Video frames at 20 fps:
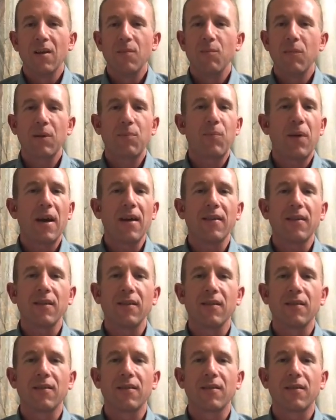Macbeth
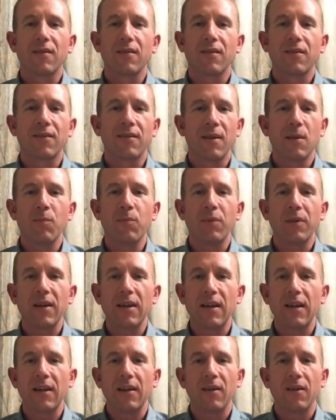is
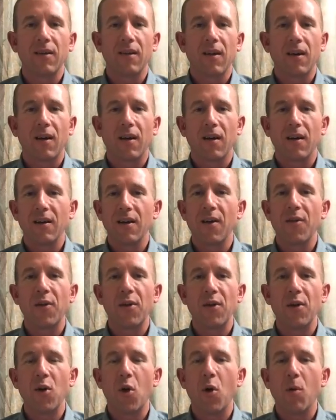simply
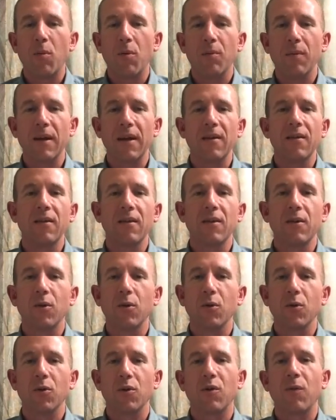another nobleman
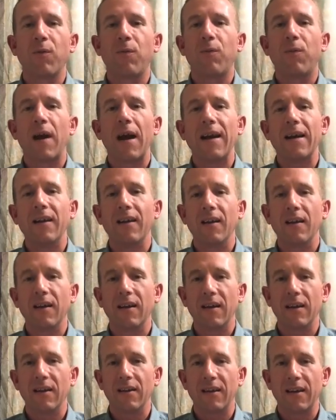who's fighting
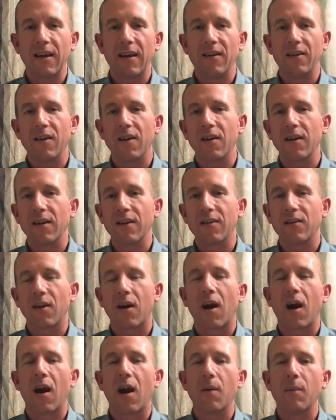in King Duncan's
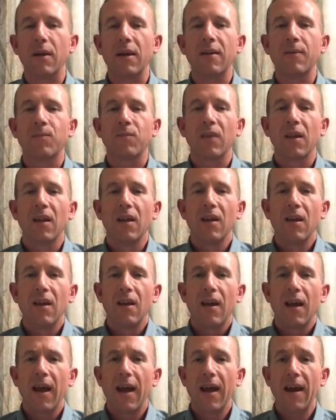army,
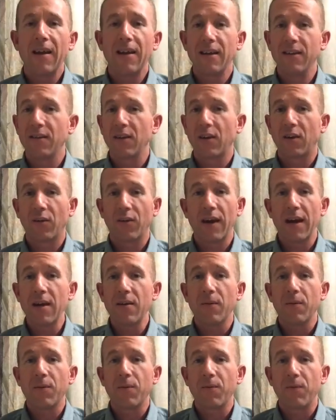and he's a
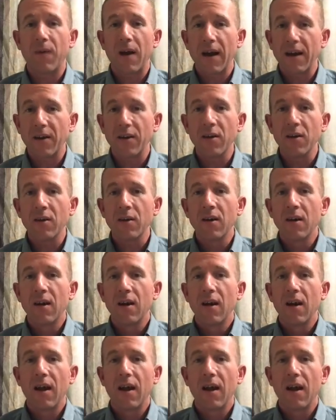great fighter.